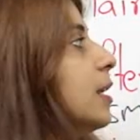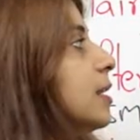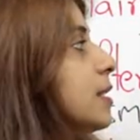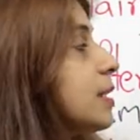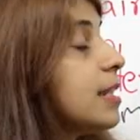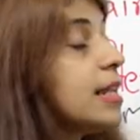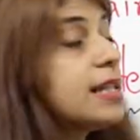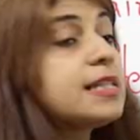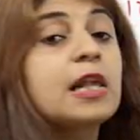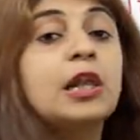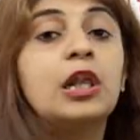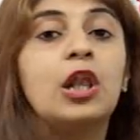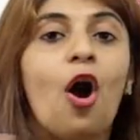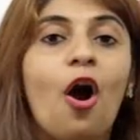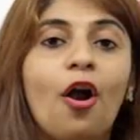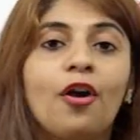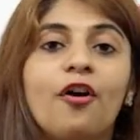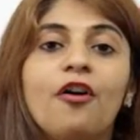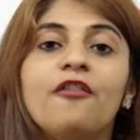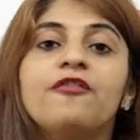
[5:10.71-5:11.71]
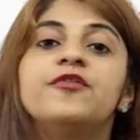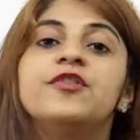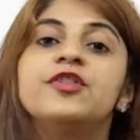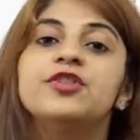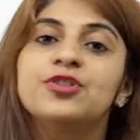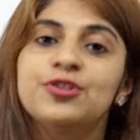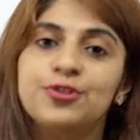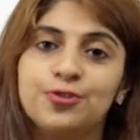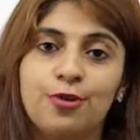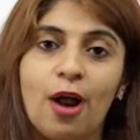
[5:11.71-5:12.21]
So there's a lot of
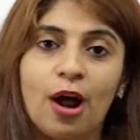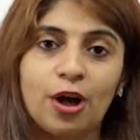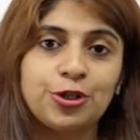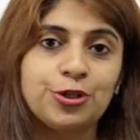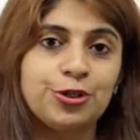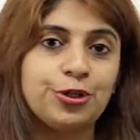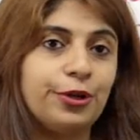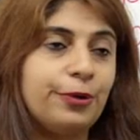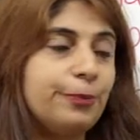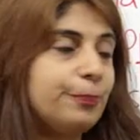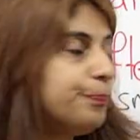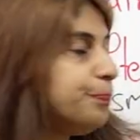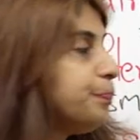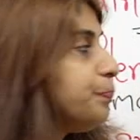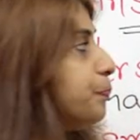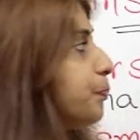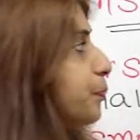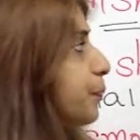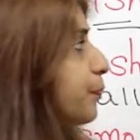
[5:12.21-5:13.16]
destruction.